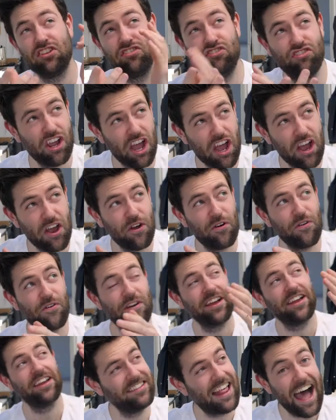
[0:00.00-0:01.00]

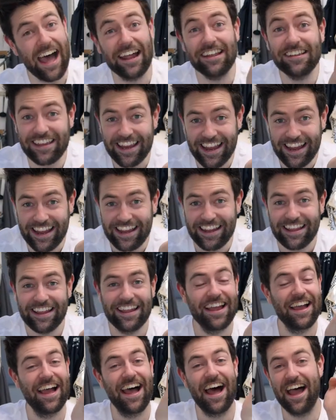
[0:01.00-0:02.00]
Joe, Andy,
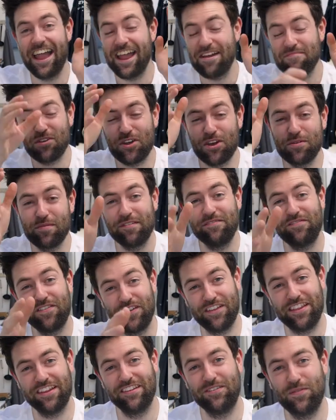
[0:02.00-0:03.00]
I am coming for
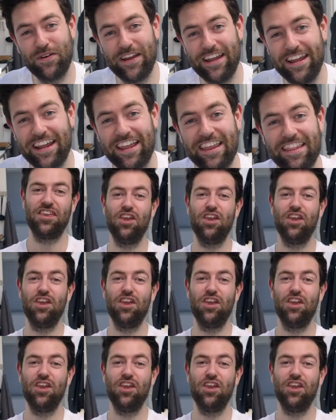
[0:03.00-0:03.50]
you this week.